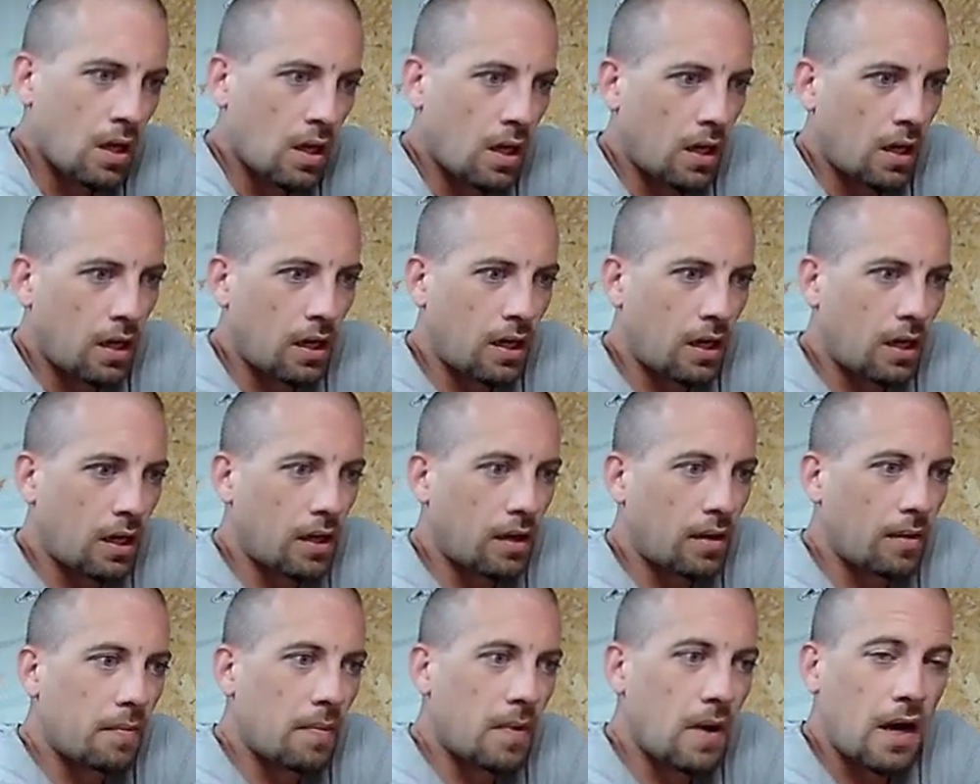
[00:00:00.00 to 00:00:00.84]

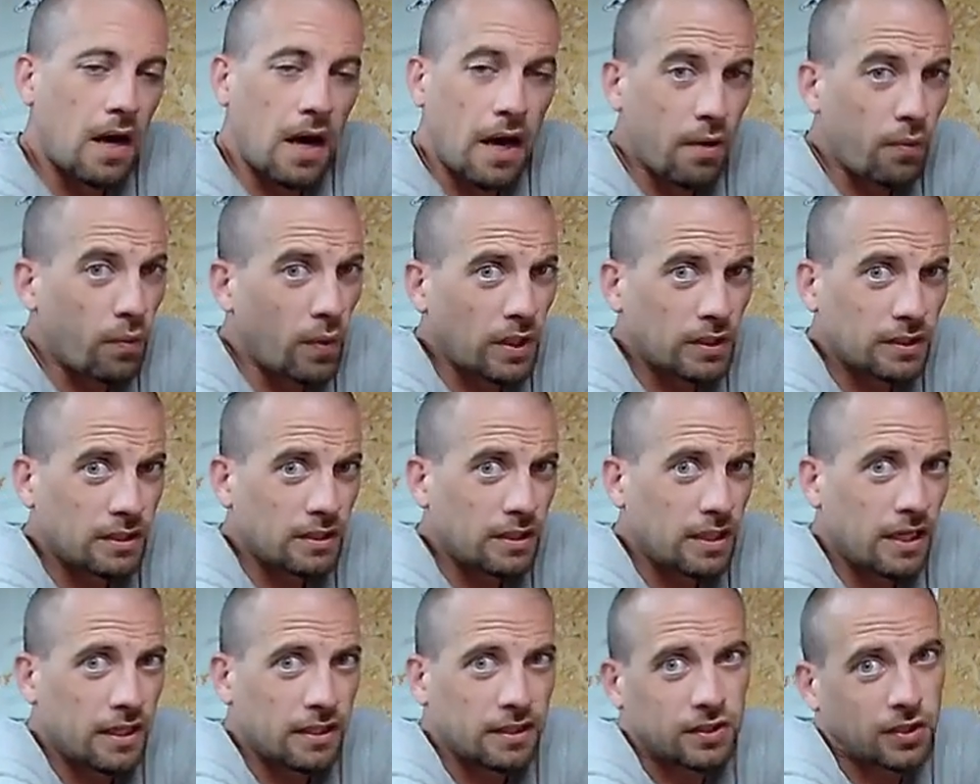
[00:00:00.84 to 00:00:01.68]
I welded
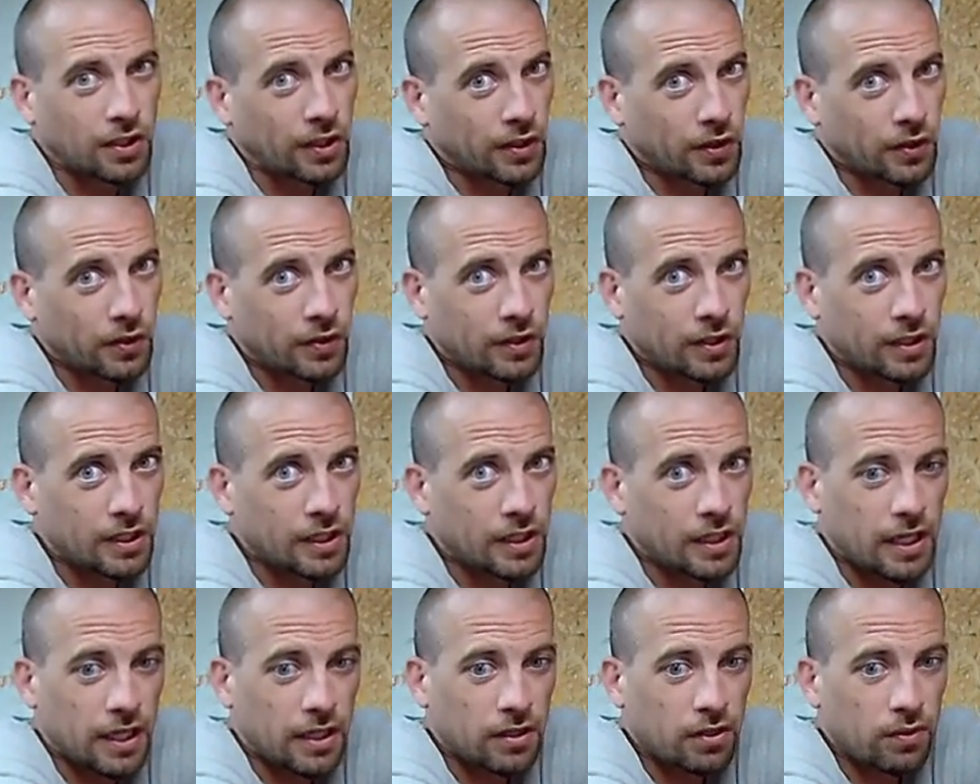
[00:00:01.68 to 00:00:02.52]
that entire thing
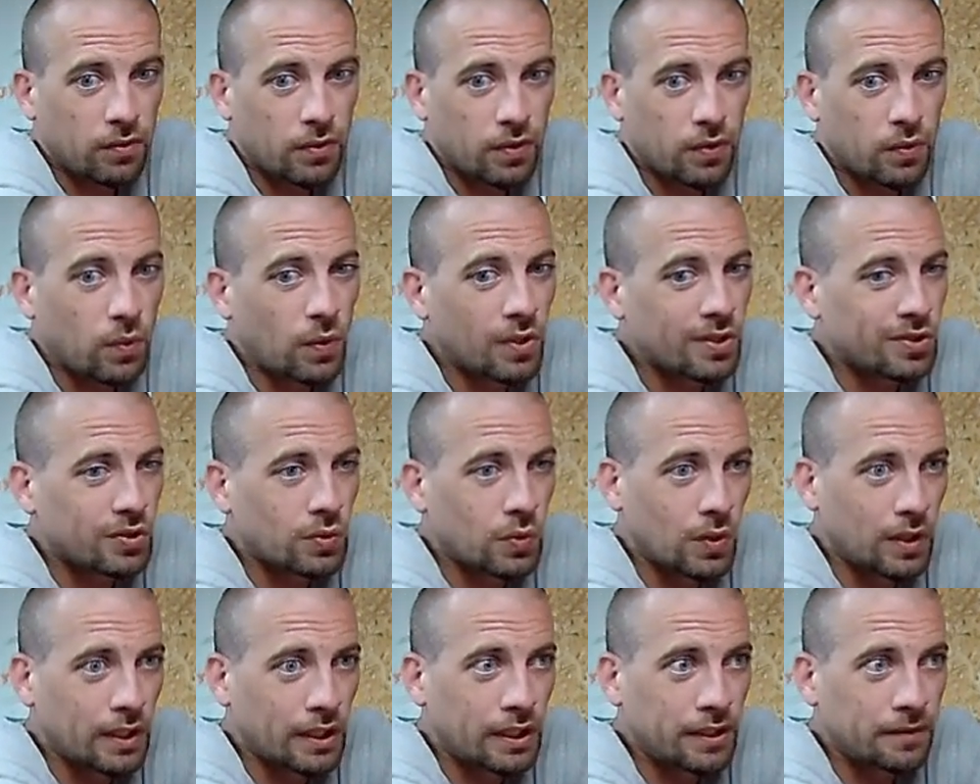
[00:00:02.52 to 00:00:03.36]
together with
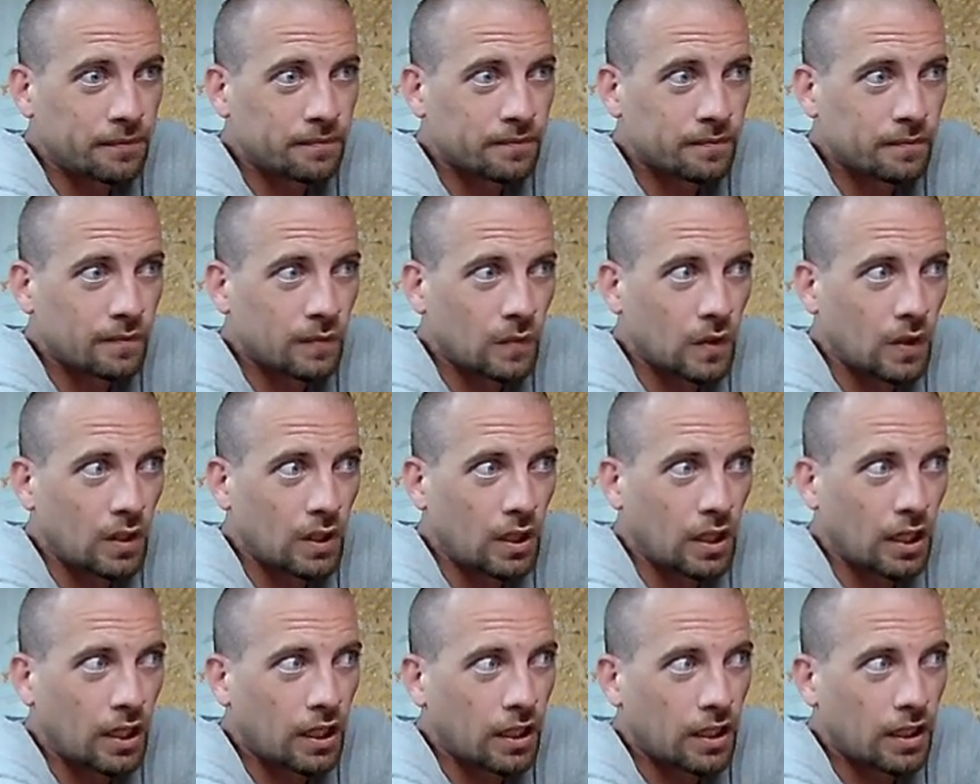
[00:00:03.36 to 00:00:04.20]
120,
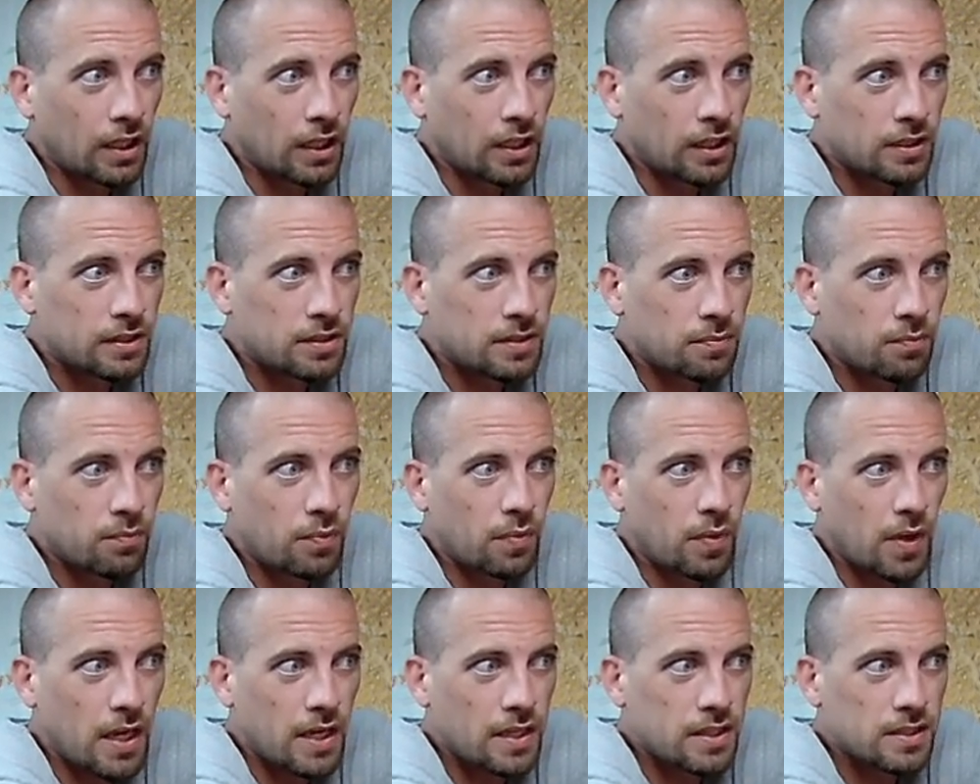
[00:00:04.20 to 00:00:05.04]
and it's
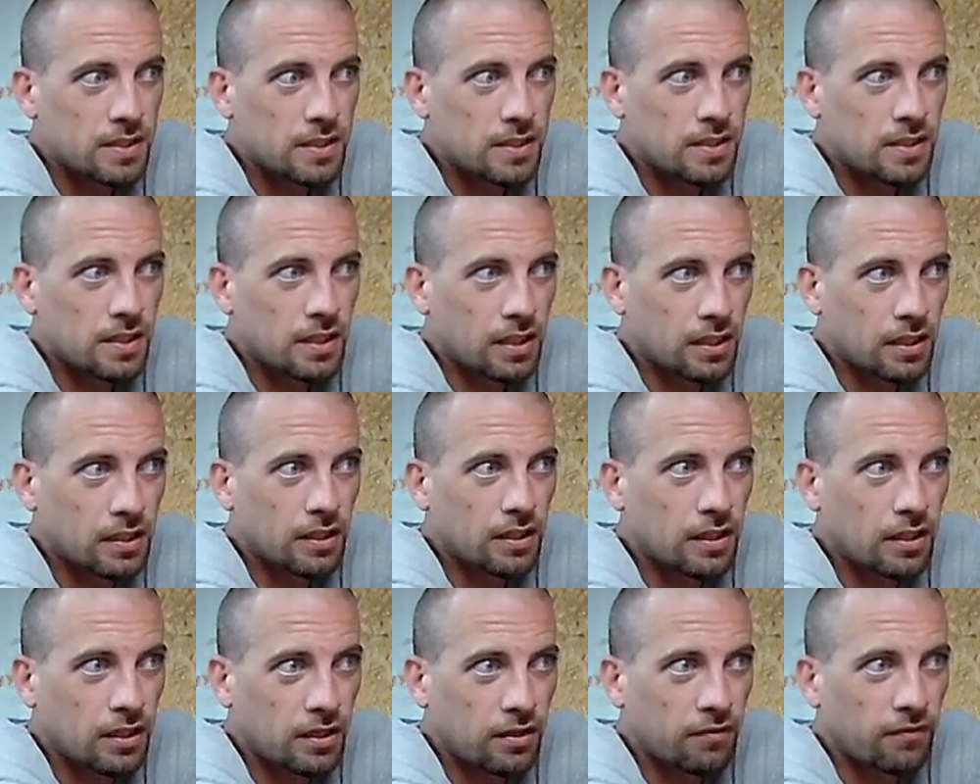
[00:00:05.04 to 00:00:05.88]
been sitting
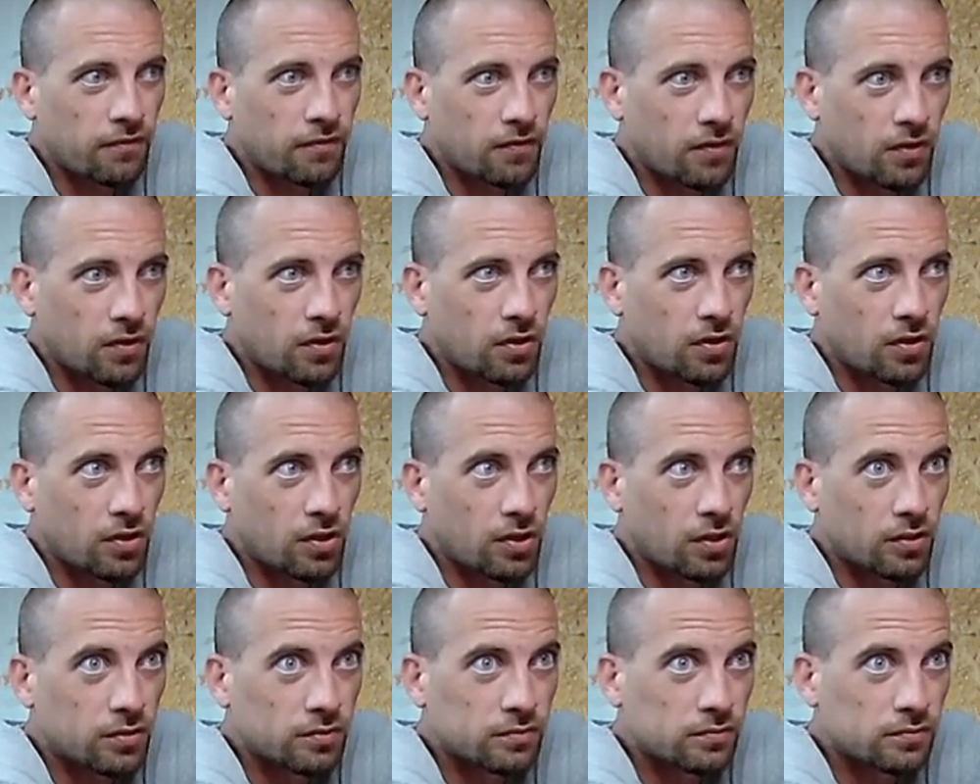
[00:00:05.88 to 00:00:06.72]
there
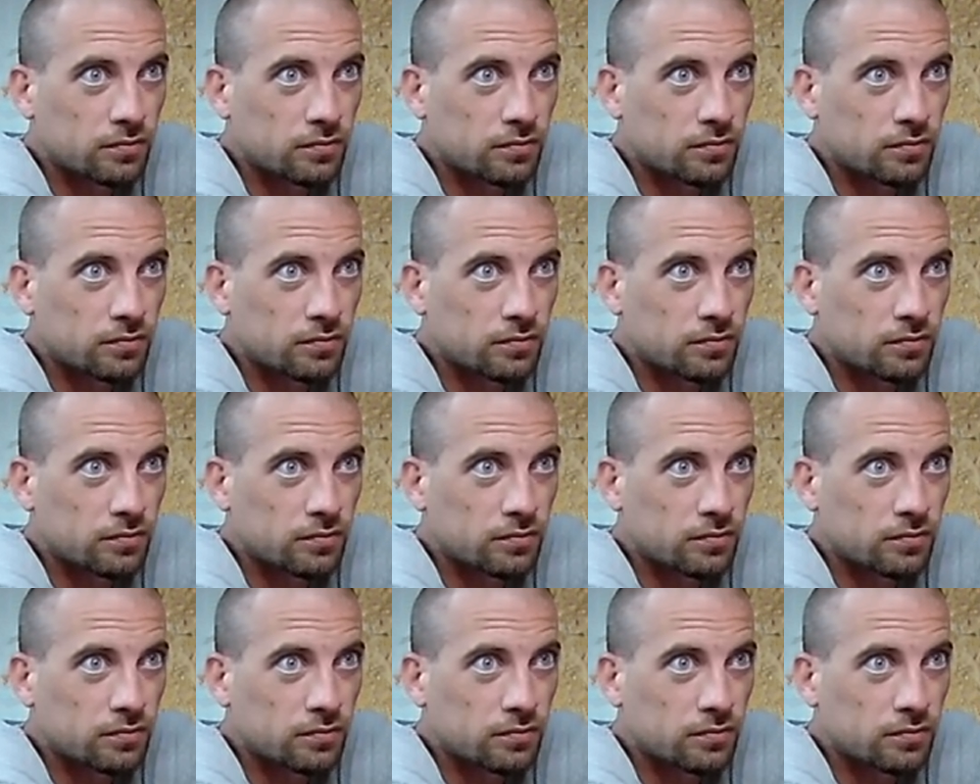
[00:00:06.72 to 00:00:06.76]
for